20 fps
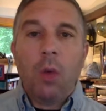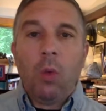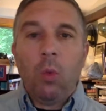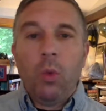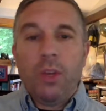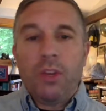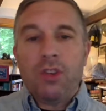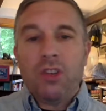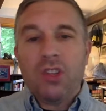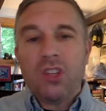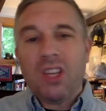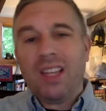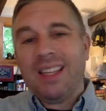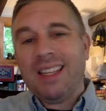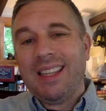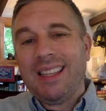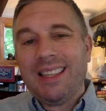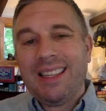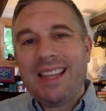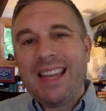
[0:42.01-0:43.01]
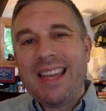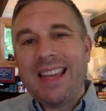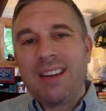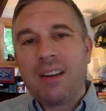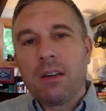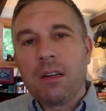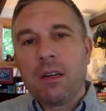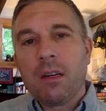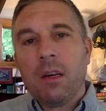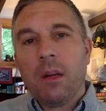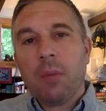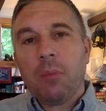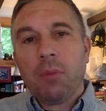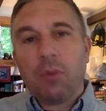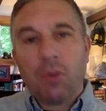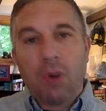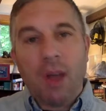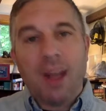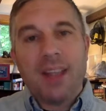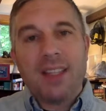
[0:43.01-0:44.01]
which is a later
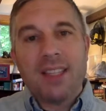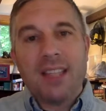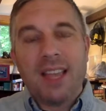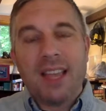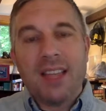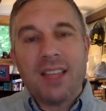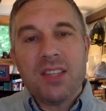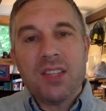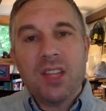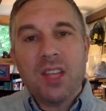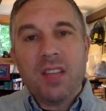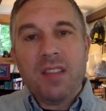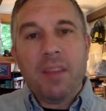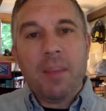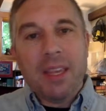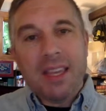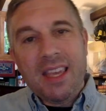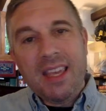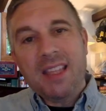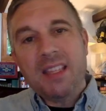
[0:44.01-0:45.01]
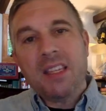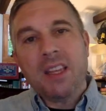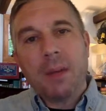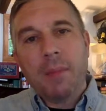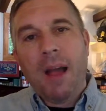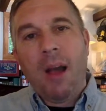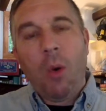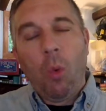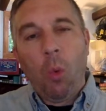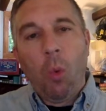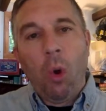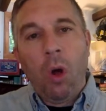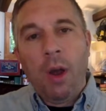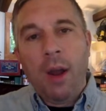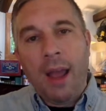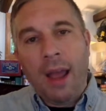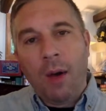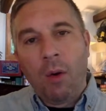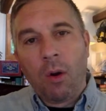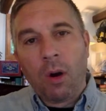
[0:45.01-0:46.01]
process that begins at about
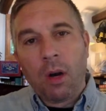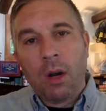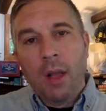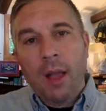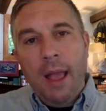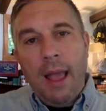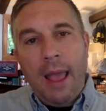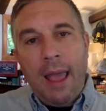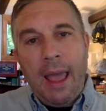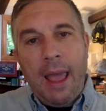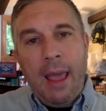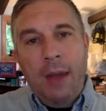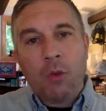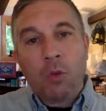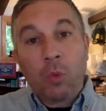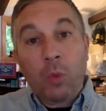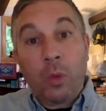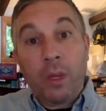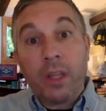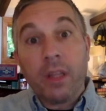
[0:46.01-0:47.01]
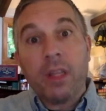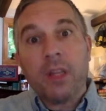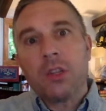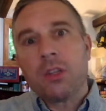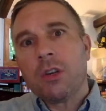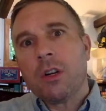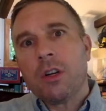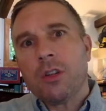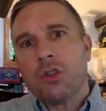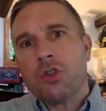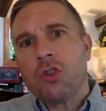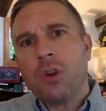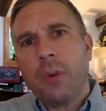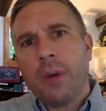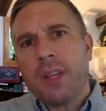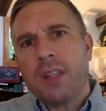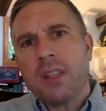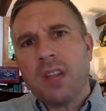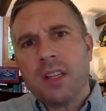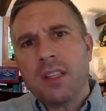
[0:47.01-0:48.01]
1 hour and really starts
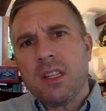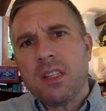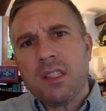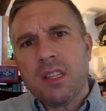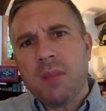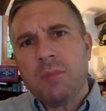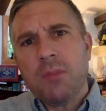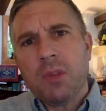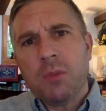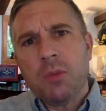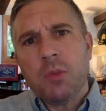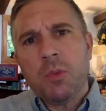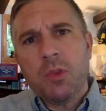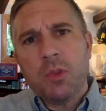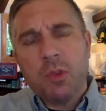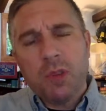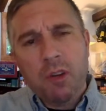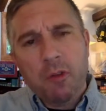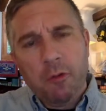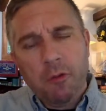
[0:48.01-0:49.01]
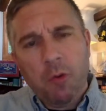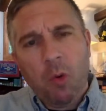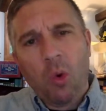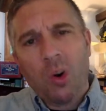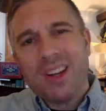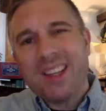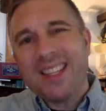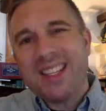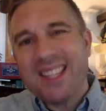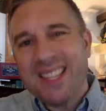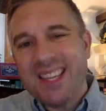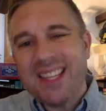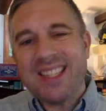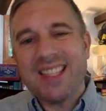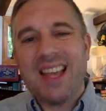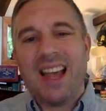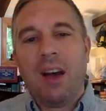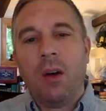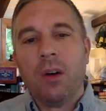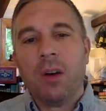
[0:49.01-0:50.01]
showing signs and symptoms between 4 to
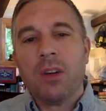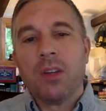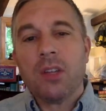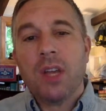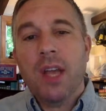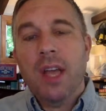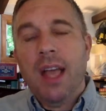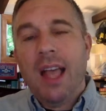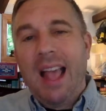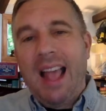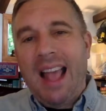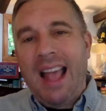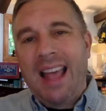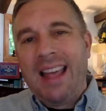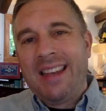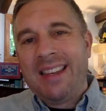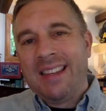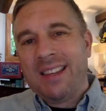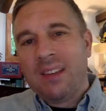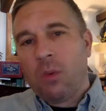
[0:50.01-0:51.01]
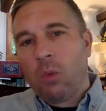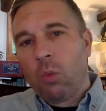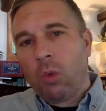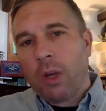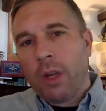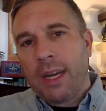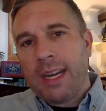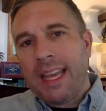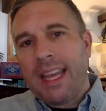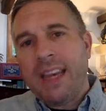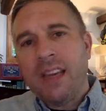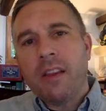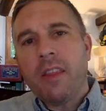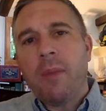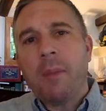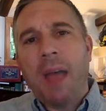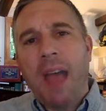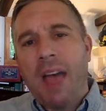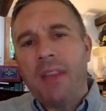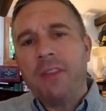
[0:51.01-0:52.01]
6 hours. And we're going to get into
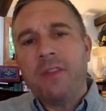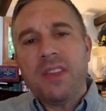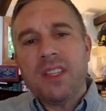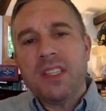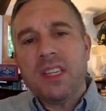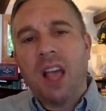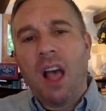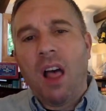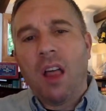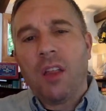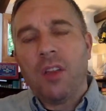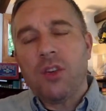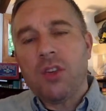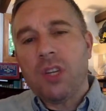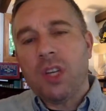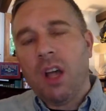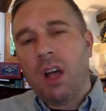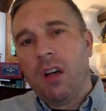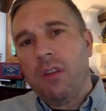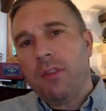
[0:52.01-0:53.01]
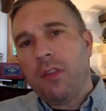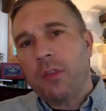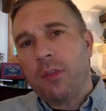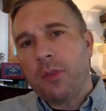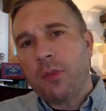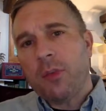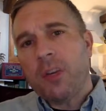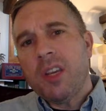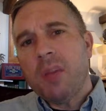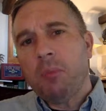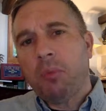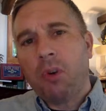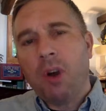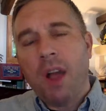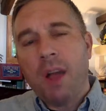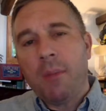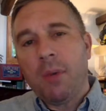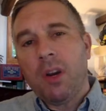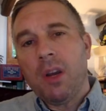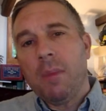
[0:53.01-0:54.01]
the pathophysiology of the 3
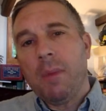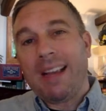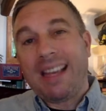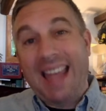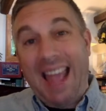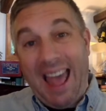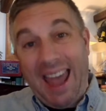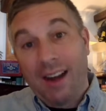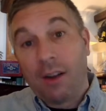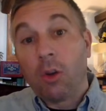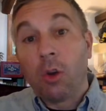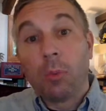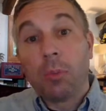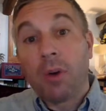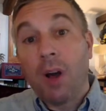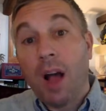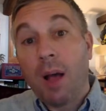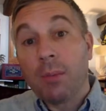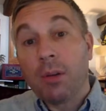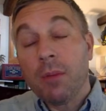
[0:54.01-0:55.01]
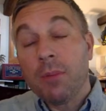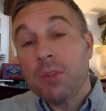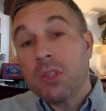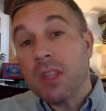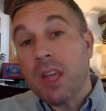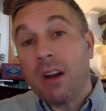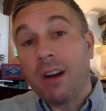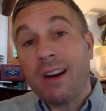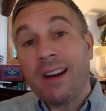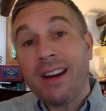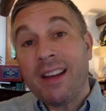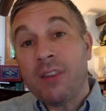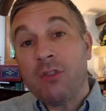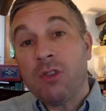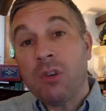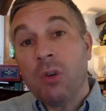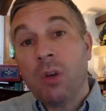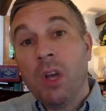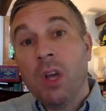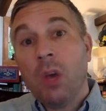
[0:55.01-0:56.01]
primary mechanical problems that are at
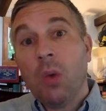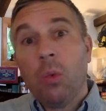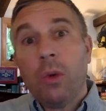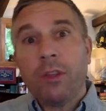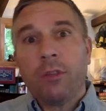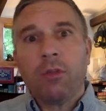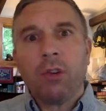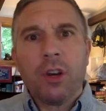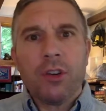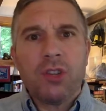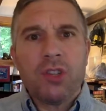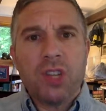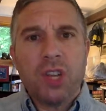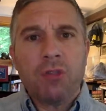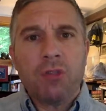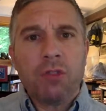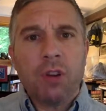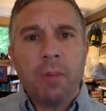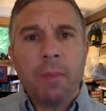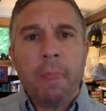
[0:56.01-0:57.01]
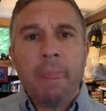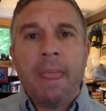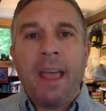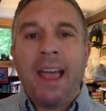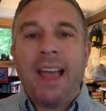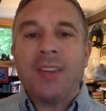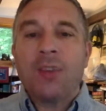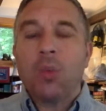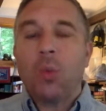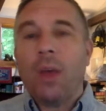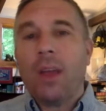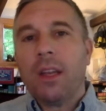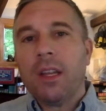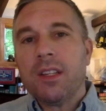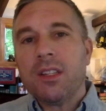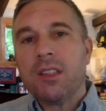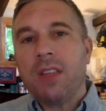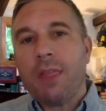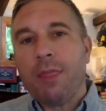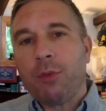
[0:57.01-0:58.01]
issue with crush syndrome, as well
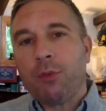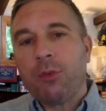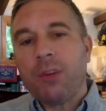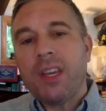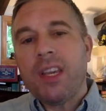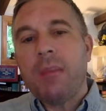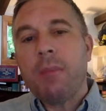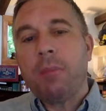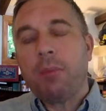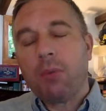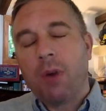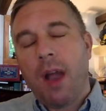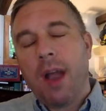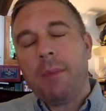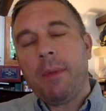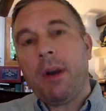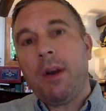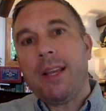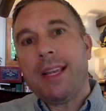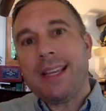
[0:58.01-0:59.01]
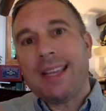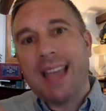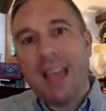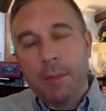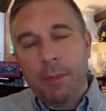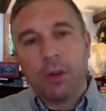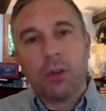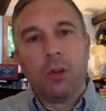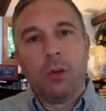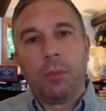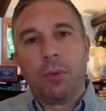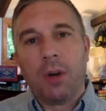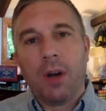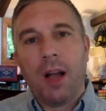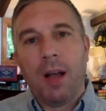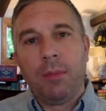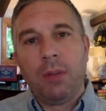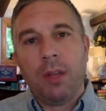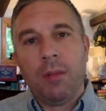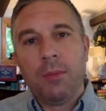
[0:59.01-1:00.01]
as the 3 primary chemical
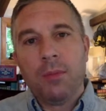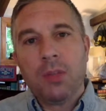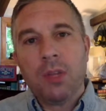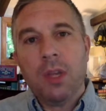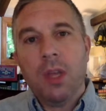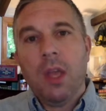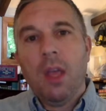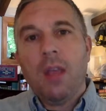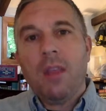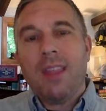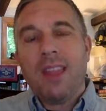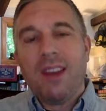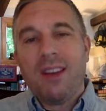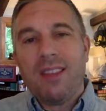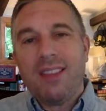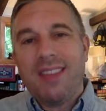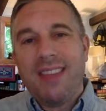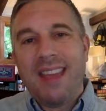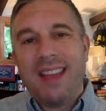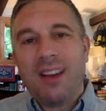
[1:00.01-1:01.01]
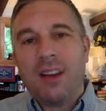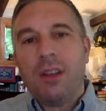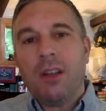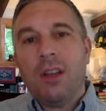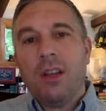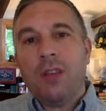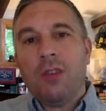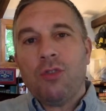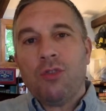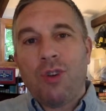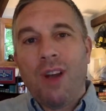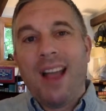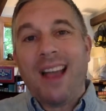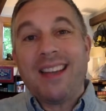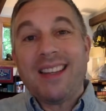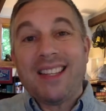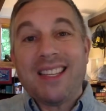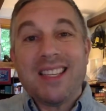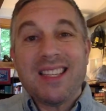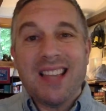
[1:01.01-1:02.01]
problems that are there
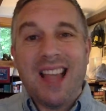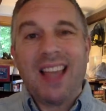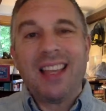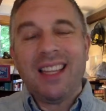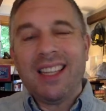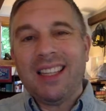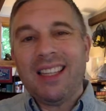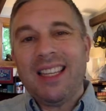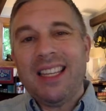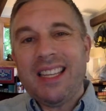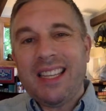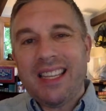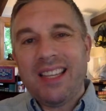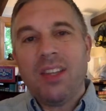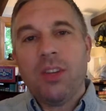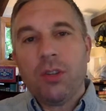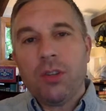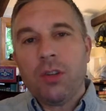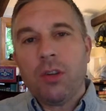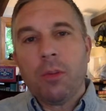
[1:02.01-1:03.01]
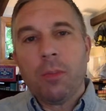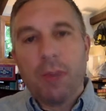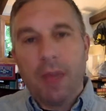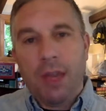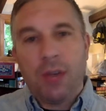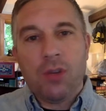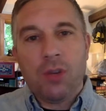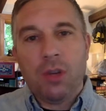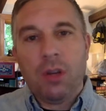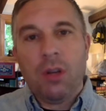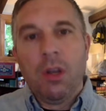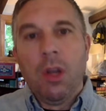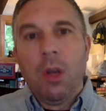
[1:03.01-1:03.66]
trying to silently kill your patient,